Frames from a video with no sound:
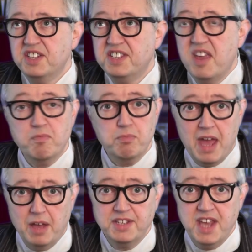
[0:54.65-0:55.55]

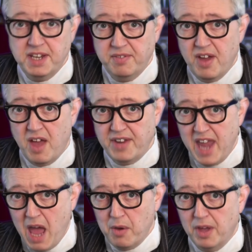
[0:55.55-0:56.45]
£7.85 an
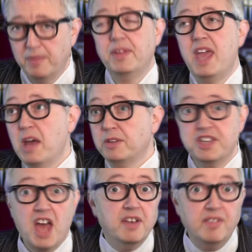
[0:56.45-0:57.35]
hour
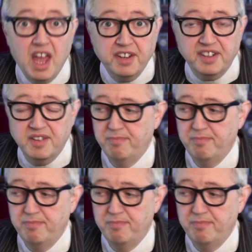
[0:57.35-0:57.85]
outside of London.